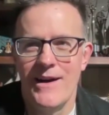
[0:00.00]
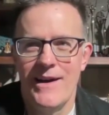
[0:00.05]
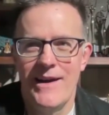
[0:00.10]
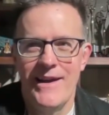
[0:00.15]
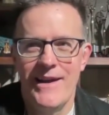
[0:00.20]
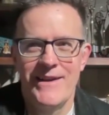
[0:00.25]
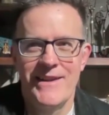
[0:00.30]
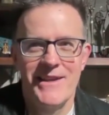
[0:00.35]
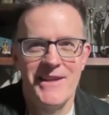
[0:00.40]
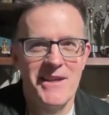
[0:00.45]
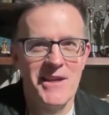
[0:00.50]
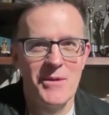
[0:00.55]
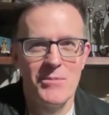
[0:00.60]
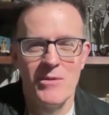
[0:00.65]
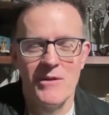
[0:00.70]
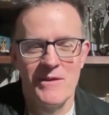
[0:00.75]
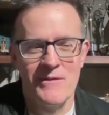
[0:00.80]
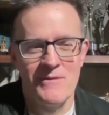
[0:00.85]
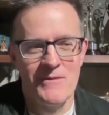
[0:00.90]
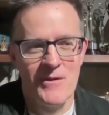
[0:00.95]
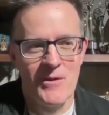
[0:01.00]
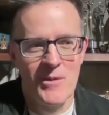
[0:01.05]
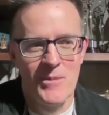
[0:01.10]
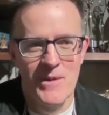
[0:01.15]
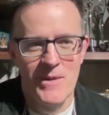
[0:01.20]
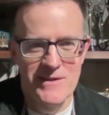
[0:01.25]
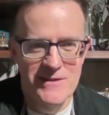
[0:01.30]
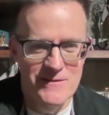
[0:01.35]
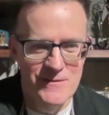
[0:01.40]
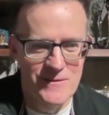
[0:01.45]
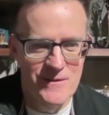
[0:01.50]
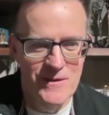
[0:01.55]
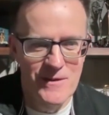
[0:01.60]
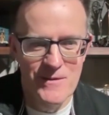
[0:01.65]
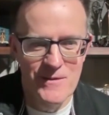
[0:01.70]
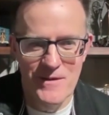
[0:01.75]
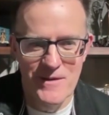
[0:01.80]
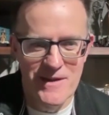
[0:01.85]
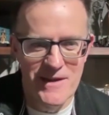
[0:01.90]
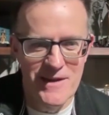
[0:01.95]
Any Ghibli film, I still go
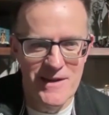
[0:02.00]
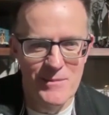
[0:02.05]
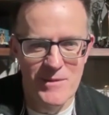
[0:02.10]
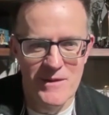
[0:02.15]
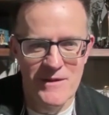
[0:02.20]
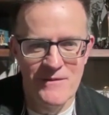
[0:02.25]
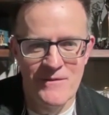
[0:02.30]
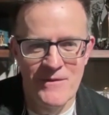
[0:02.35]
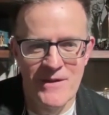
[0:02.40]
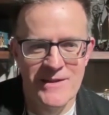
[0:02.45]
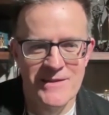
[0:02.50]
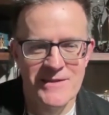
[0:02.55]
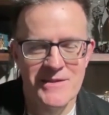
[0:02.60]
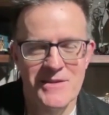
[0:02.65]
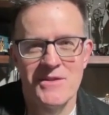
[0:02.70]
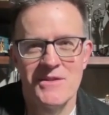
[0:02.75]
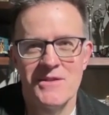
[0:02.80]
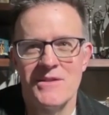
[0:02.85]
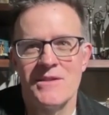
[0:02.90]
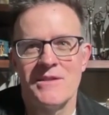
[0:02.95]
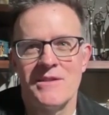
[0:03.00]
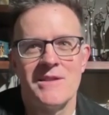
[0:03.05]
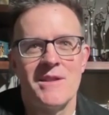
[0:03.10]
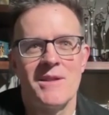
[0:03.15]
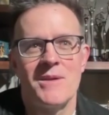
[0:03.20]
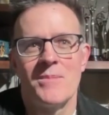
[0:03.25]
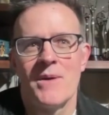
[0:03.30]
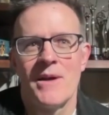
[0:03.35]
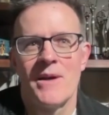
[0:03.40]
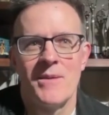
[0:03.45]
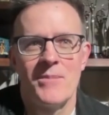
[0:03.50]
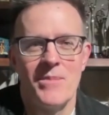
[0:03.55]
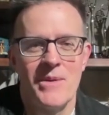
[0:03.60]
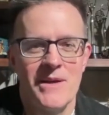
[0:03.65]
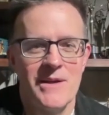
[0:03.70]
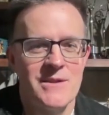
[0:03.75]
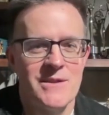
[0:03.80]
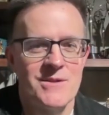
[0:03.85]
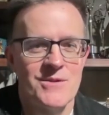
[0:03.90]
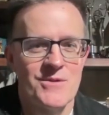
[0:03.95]
to the Ghibli Fest just to see them on the
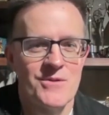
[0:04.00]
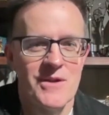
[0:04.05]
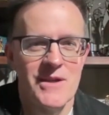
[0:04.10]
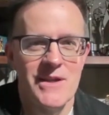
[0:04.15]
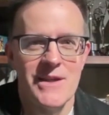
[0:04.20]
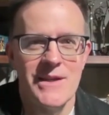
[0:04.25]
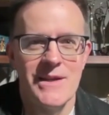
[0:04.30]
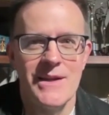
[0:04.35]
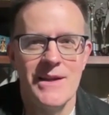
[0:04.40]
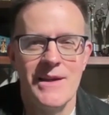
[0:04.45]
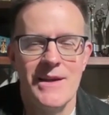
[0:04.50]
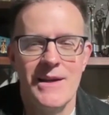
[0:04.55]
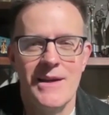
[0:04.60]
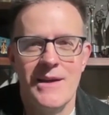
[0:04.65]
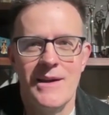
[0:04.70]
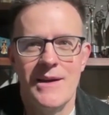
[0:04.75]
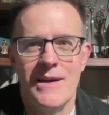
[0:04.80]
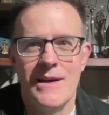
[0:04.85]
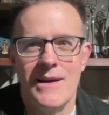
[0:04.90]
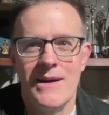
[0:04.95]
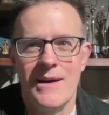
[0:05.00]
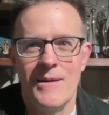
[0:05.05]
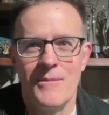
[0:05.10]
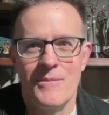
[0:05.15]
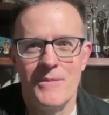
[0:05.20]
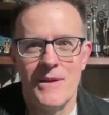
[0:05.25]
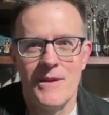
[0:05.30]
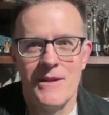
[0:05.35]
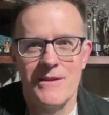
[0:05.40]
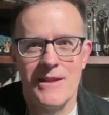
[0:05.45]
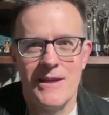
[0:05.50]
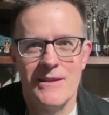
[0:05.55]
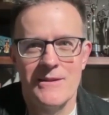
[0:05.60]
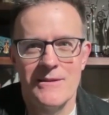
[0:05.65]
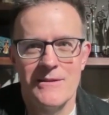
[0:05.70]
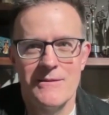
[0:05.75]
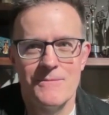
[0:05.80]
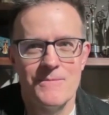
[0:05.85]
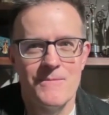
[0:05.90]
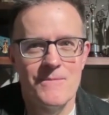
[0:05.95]
big screen.
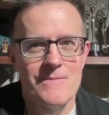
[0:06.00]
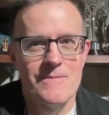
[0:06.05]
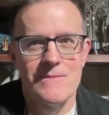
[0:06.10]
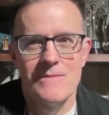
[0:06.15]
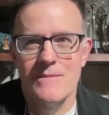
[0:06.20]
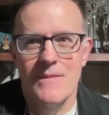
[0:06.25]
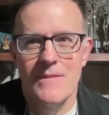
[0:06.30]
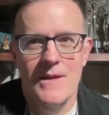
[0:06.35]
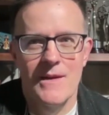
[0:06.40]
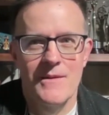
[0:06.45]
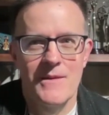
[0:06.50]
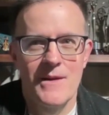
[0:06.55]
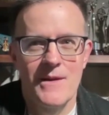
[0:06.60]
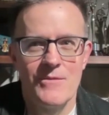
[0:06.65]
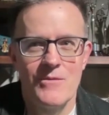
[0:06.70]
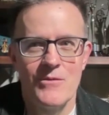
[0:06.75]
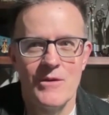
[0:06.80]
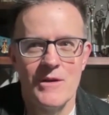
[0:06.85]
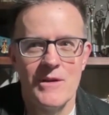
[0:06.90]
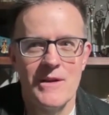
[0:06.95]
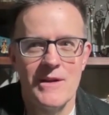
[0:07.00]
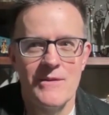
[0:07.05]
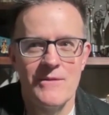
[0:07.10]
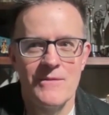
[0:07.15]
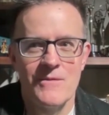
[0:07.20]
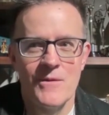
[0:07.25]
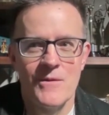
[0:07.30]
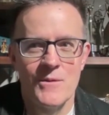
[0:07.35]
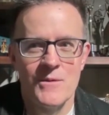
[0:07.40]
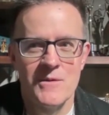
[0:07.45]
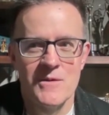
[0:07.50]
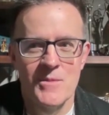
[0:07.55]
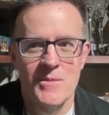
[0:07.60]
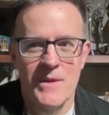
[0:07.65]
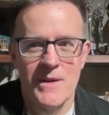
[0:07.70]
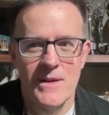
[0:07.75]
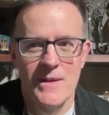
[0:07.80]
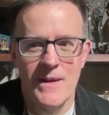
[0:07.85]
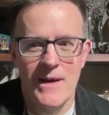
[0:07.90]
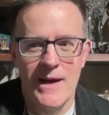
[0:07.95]
That they've really influenced
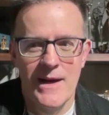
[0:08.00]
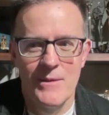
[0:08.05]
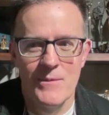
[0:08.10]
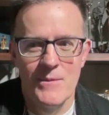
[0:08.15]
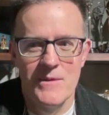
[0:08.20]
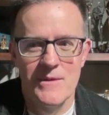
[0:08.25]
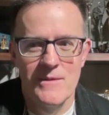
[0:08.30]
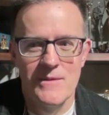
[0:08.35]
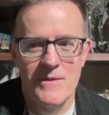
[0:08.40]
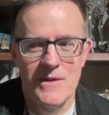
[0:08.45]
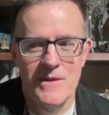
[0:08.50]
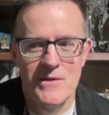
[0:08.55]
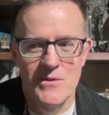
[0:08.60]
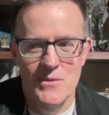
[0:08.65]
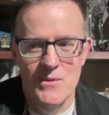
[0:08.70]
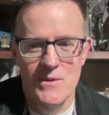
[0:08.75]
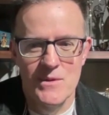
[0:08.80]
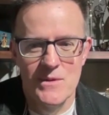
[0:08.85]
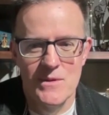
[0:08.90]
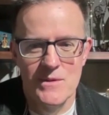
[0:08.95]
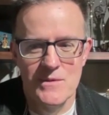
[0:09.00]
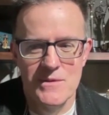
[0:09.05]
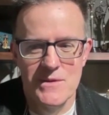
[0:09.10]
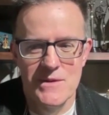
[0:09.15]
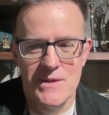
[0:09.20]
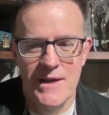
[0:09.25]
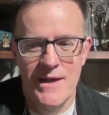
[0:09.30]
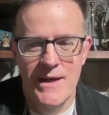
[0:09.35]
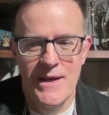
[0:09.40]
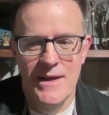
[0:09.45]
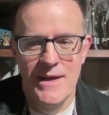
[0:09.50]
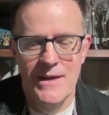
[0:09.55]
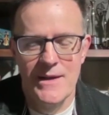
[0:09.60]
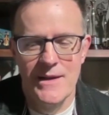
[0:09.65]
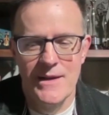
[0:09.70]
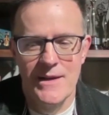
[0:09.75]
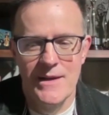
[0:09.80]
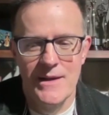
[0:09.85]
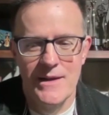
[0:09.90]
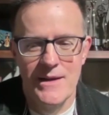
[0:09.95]
me a lot with the visuals and
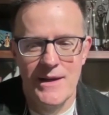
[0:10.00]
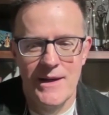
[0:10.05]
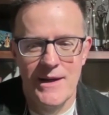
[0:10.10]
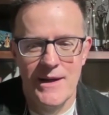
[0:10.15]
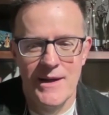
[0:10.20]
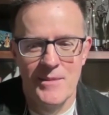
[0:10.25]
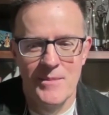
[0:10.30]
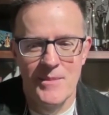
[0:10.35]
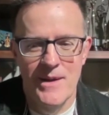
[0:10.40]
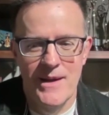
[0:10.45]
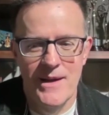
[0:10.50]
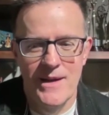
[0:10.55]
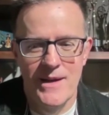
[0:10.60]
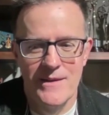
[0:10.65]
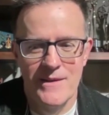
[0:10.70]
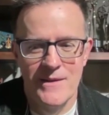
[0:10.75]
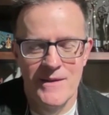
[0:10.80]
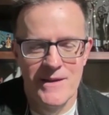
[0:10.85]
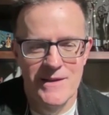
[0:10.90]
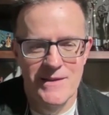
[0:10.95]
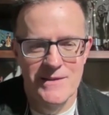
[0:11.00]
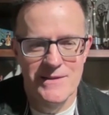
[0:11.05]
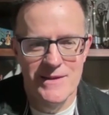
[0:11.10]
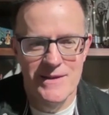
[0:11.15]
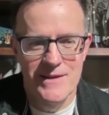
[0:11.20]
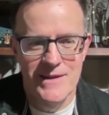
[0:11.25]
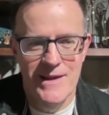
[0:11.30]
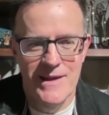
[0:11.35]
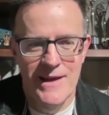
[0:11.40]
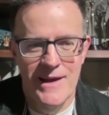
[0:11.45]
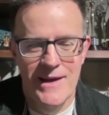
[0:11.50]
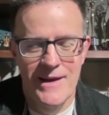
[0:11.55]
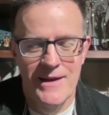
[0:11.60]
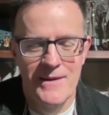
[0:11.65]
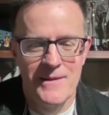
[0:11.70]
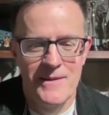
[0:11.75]
anime and things like that.